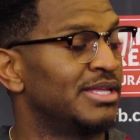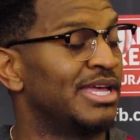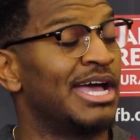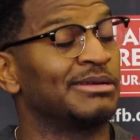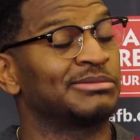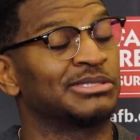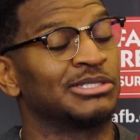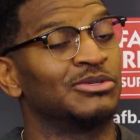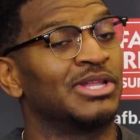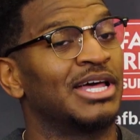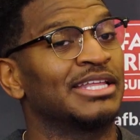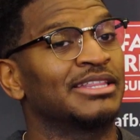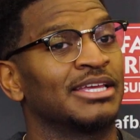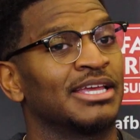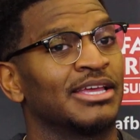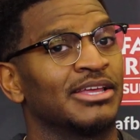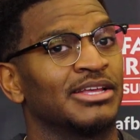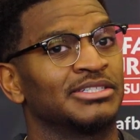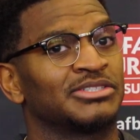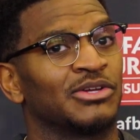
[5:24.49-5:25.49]
Yeah, absolutely. I
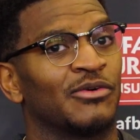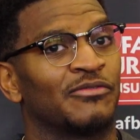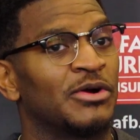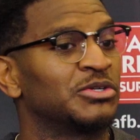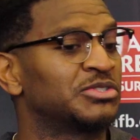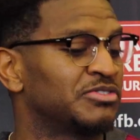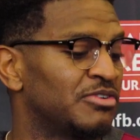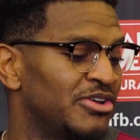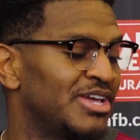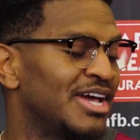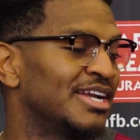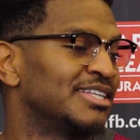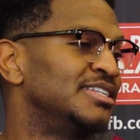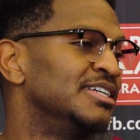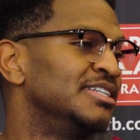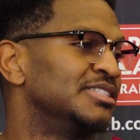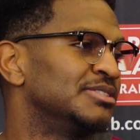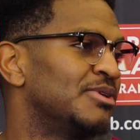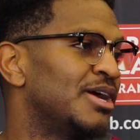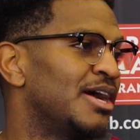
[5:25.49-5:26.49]
think, so first of all, you got to
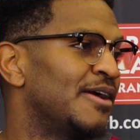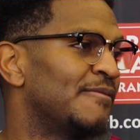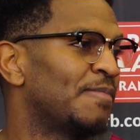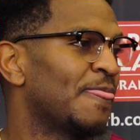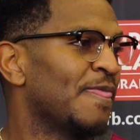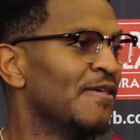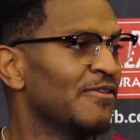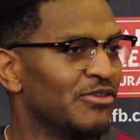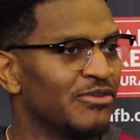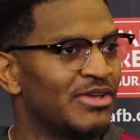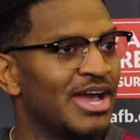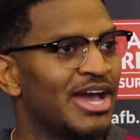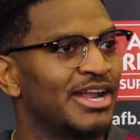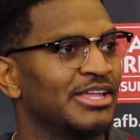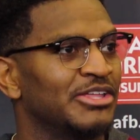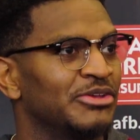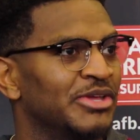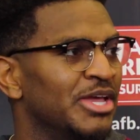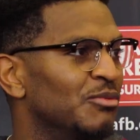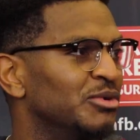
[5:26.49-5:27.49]
teach it, right?
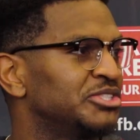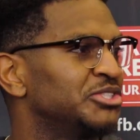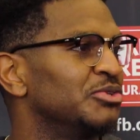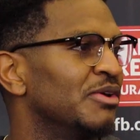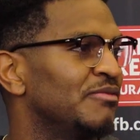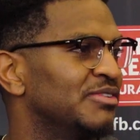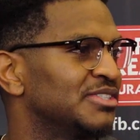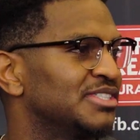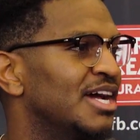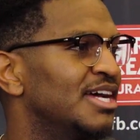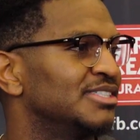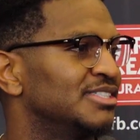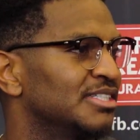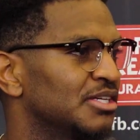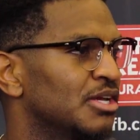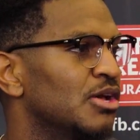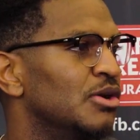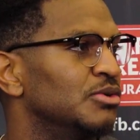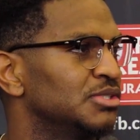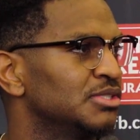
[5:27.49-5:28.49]
You get what you emphasize as
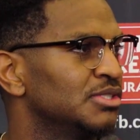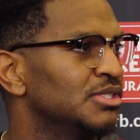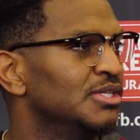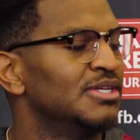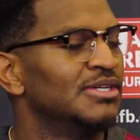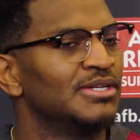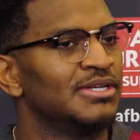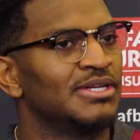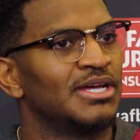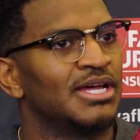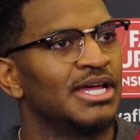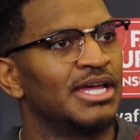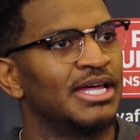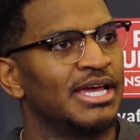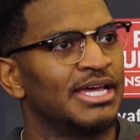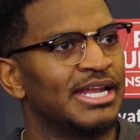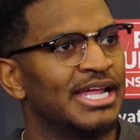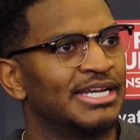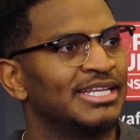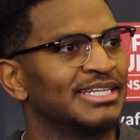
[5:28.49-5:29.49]
a coach.
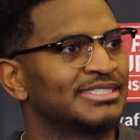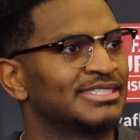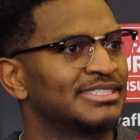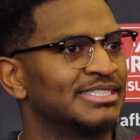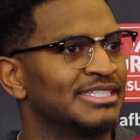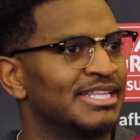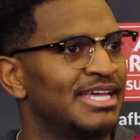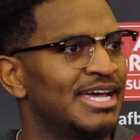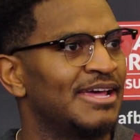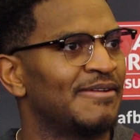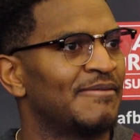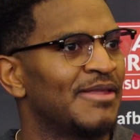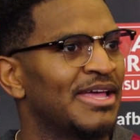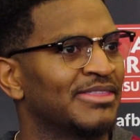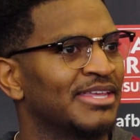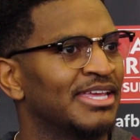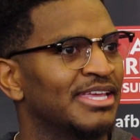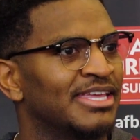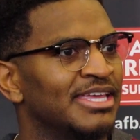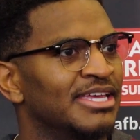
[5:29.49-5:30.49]
In addition to that, I
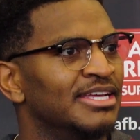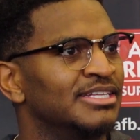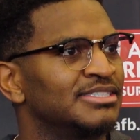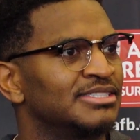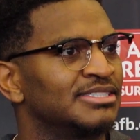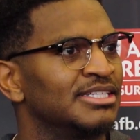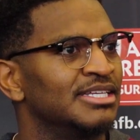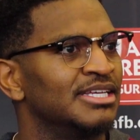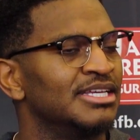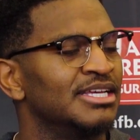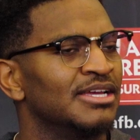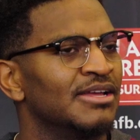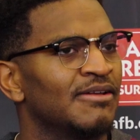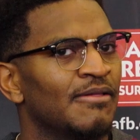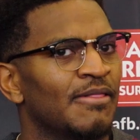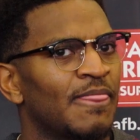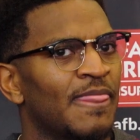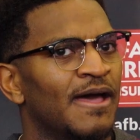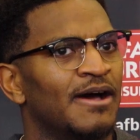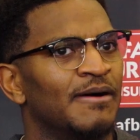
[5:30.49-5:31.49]
think kids see
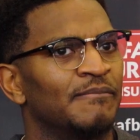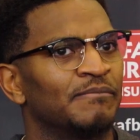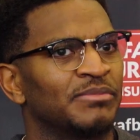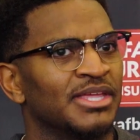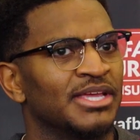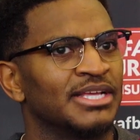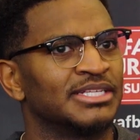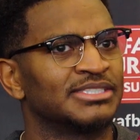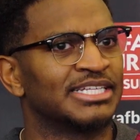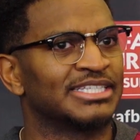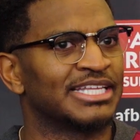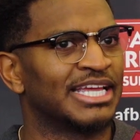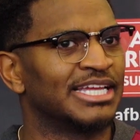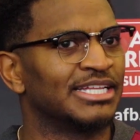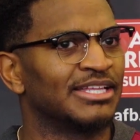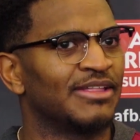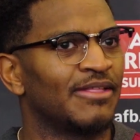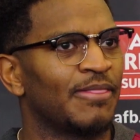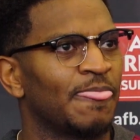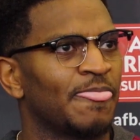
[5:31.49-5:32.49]
things
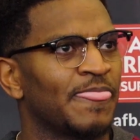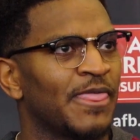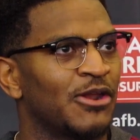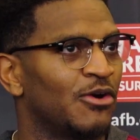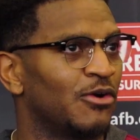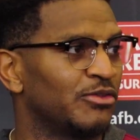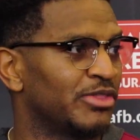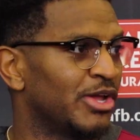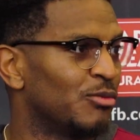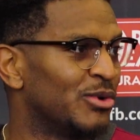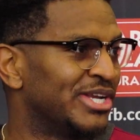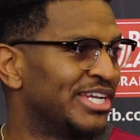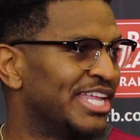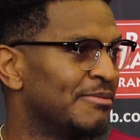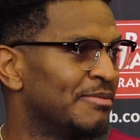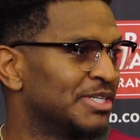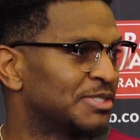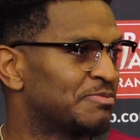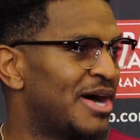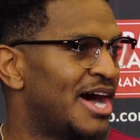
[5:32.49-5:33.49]
that that we
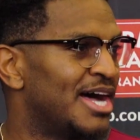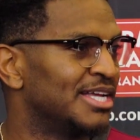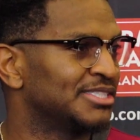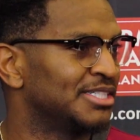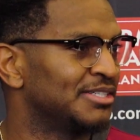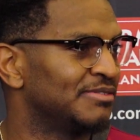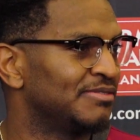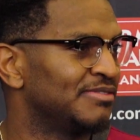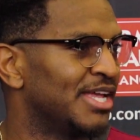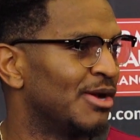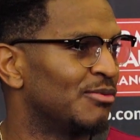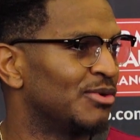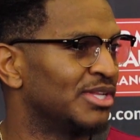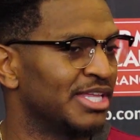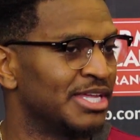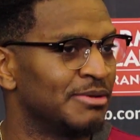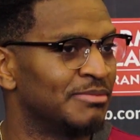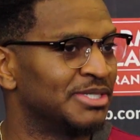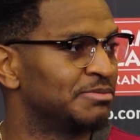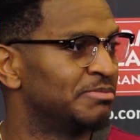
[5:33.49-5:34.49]
deem as positive, that we
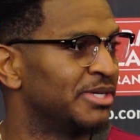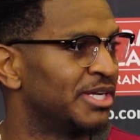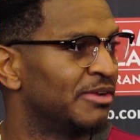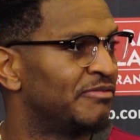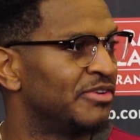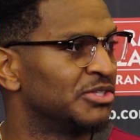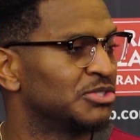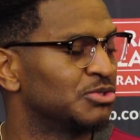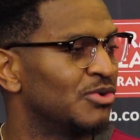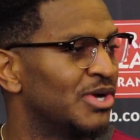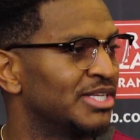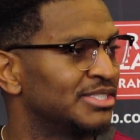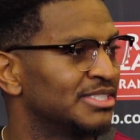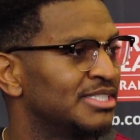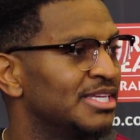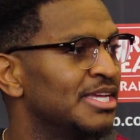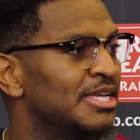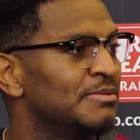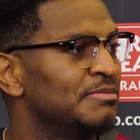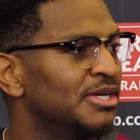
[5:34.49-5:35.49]
deem as beneficial as a
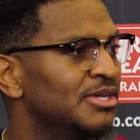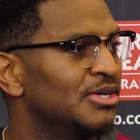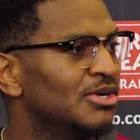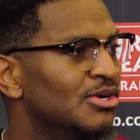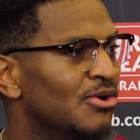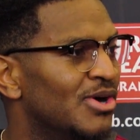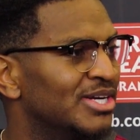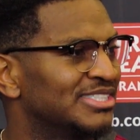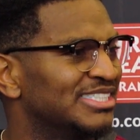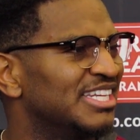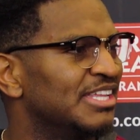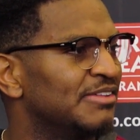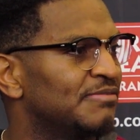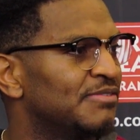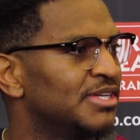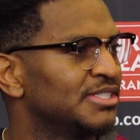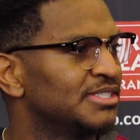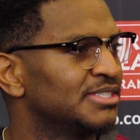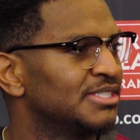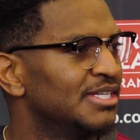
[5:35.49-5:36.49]
team or as a
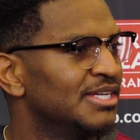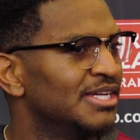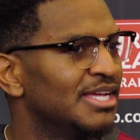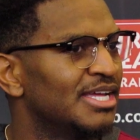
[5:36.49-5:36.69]
defense.